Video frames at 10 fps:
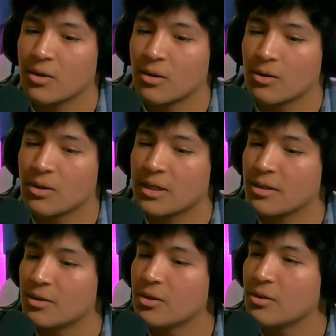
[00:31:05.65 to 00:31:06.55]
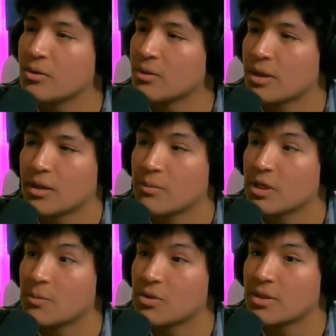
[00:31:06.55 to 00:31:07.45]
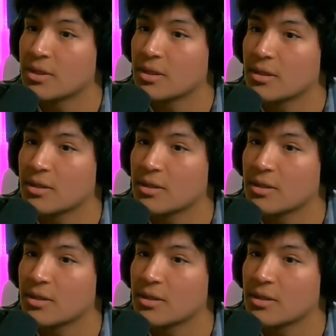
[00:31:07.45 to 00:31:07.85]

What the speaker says: art or anything you do, or like you make music.